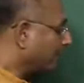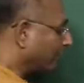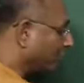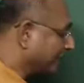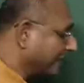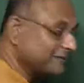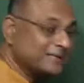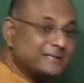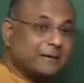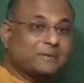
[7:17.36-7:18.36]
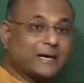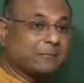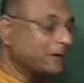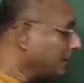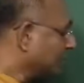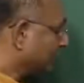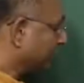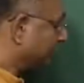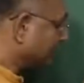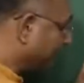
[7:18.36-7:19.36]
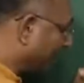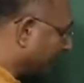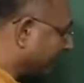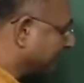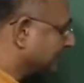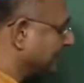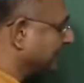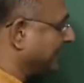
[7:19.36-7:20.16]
both have the same time. So if this fellow takes three